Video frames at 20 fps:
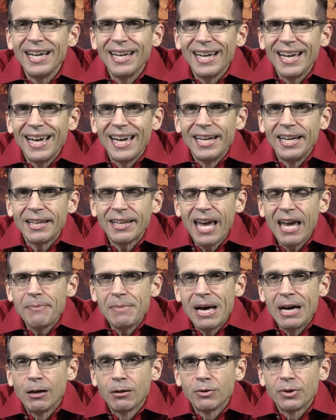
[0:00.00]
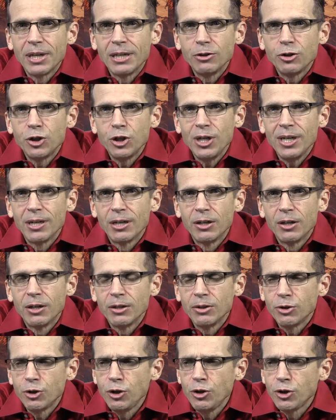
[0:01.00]
And it came out that she uh,
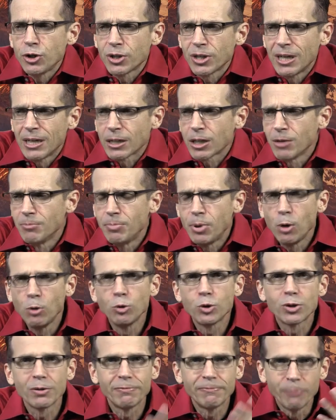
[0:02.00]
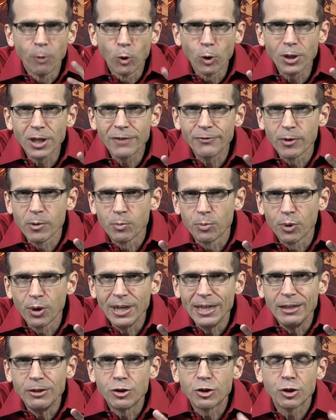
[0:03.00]
she's uh, composed of four different
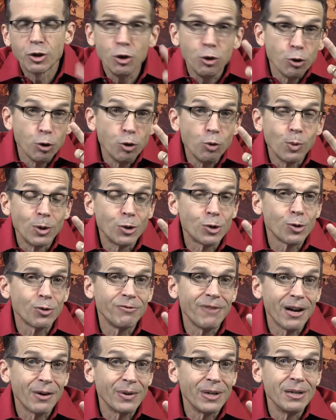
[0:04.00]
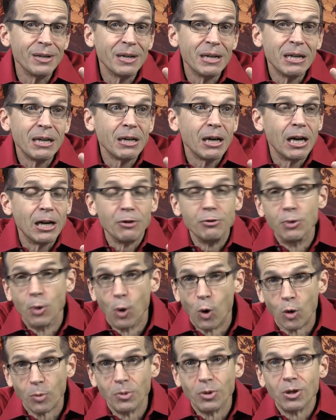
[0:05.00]
breeds, two which are very
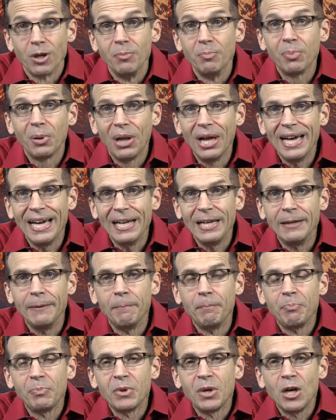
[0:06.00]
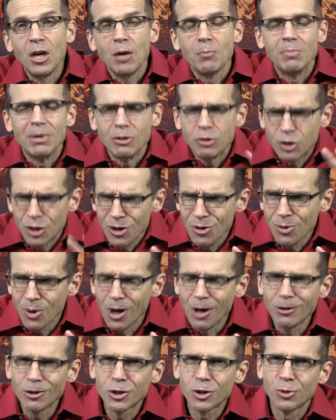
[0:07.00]
normal and plain, but two
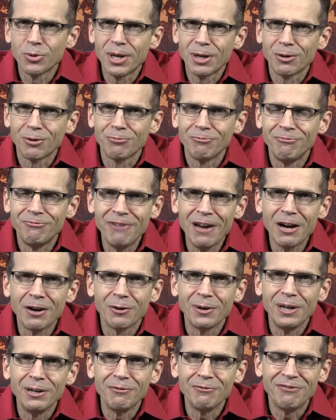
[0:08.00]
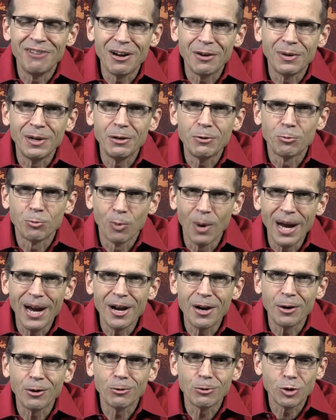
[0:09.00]
also that are very very
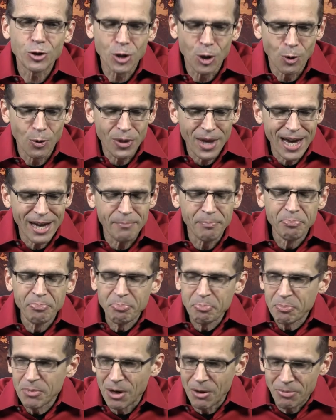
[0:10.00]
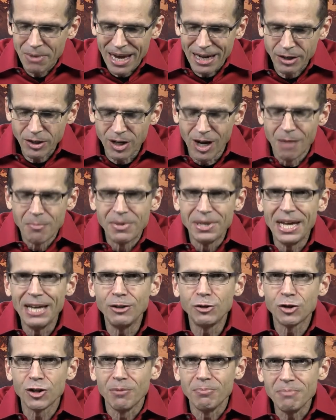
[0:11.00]
rare. So that that
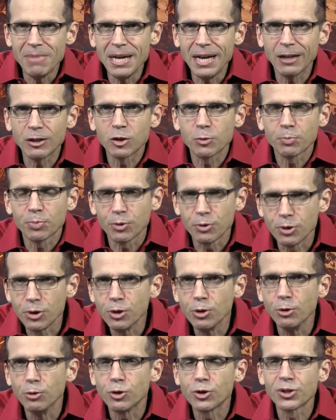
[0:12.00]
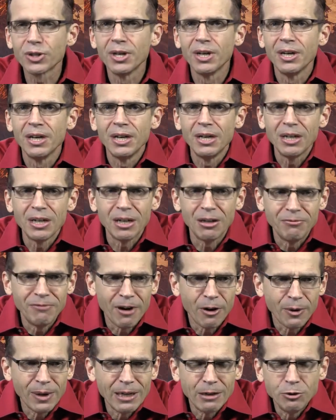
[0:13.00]
combination mix produced a
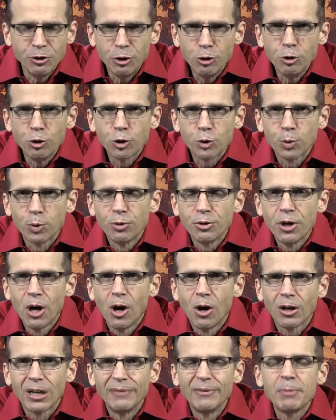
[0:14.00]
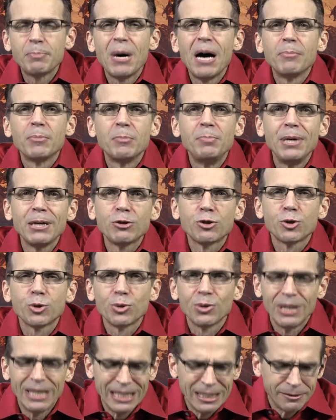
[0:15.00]
very unusual dog. Let me pop a picture
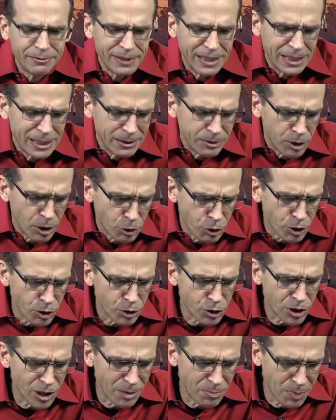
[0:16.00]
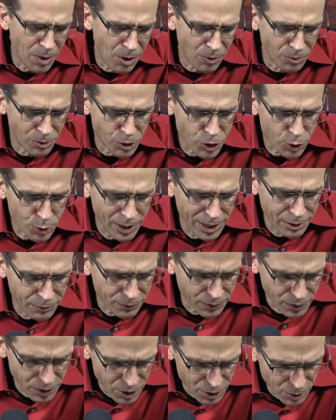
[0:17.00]
of uh, Duchess up on the screen for
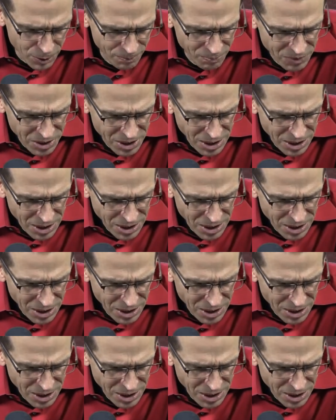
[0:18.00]
you.